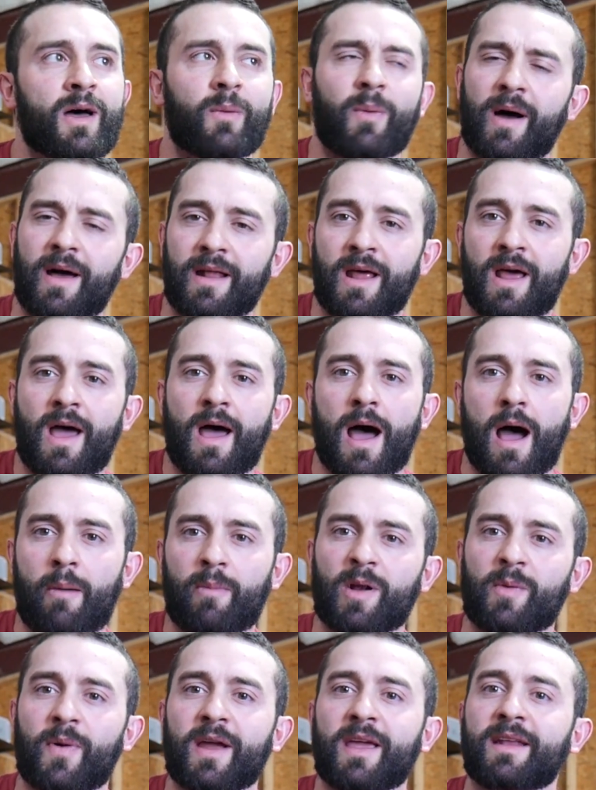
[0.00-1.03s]
But I'm
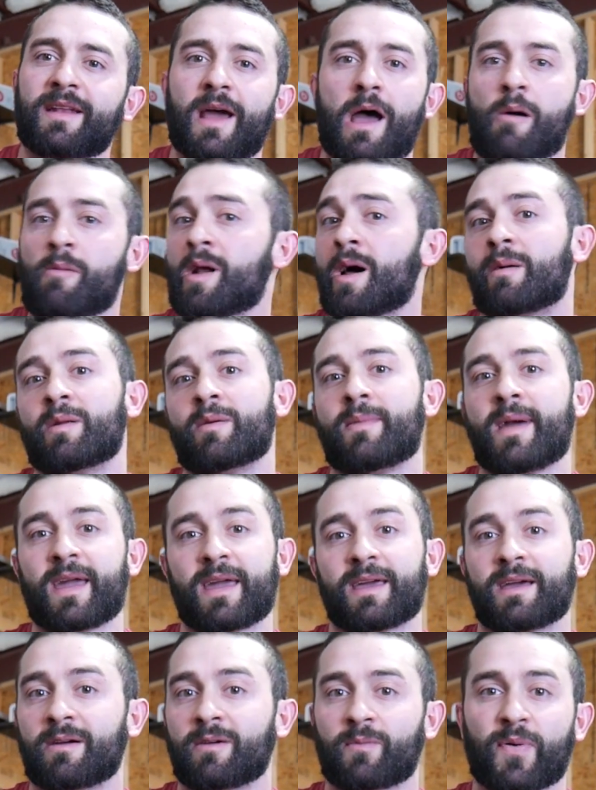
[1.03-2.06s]
going to break it down. I'm going to
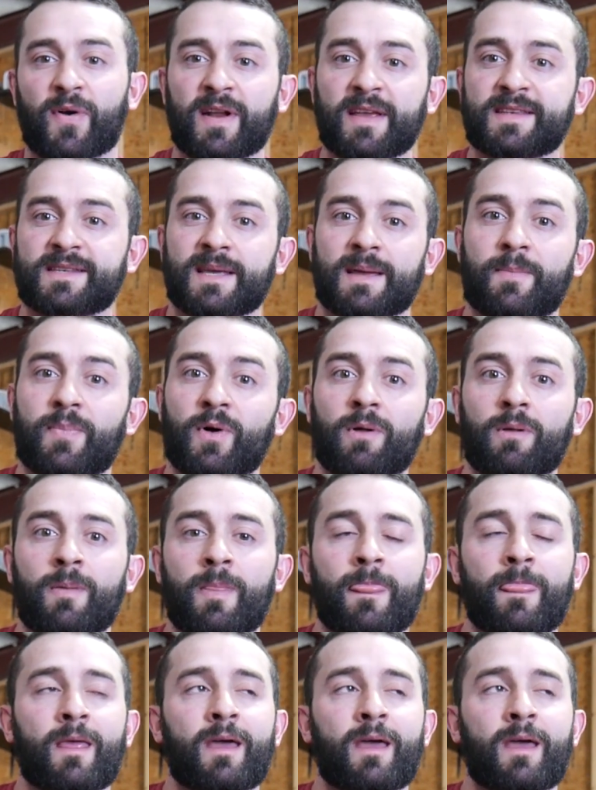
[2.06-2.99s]
make it pretty simple.